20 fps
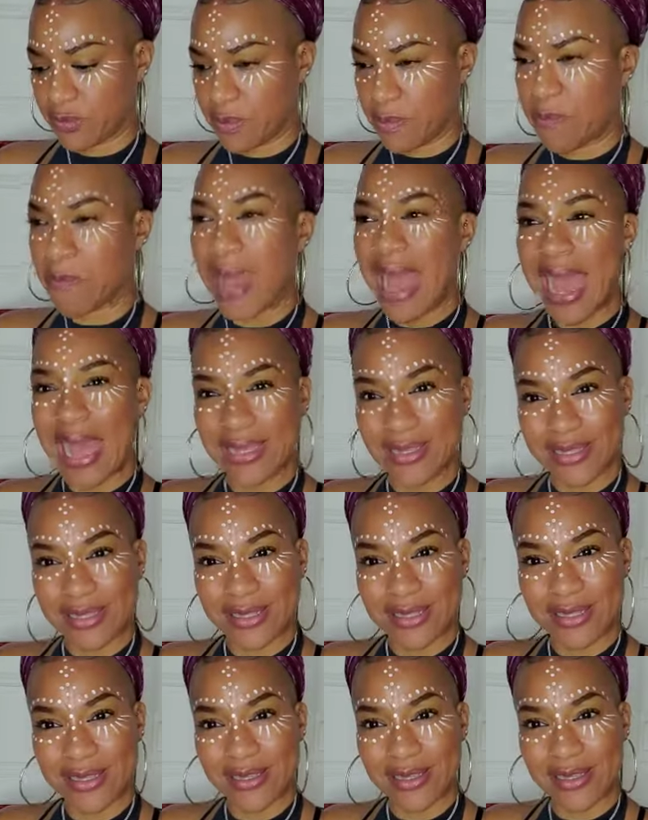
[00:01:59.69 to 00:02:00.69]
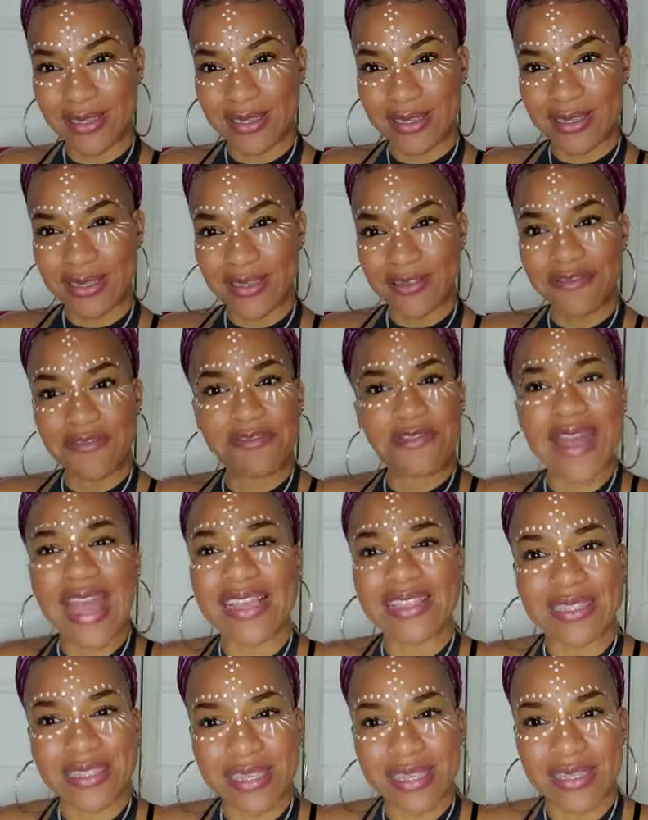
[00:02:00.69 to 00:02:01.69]
masks,
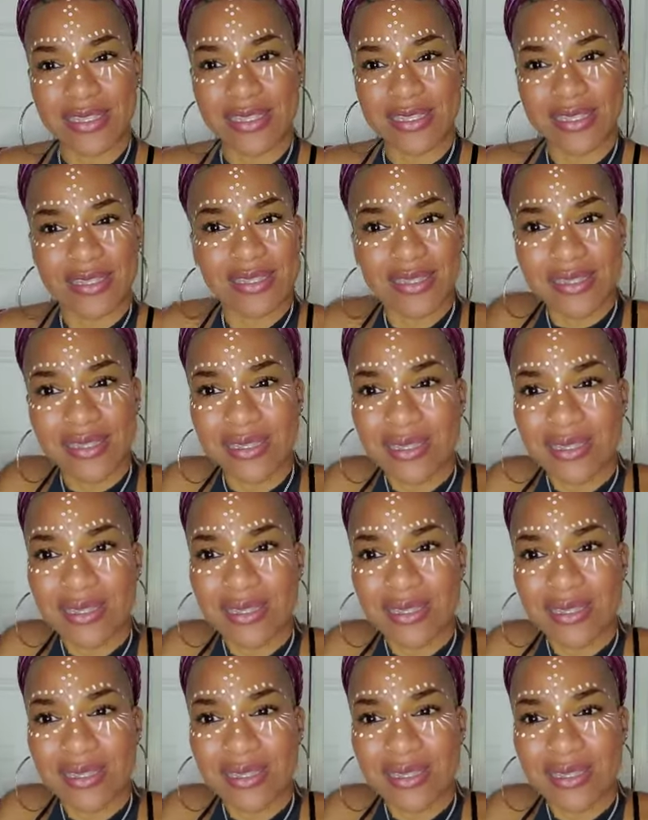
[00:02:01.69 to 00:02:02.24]
visors,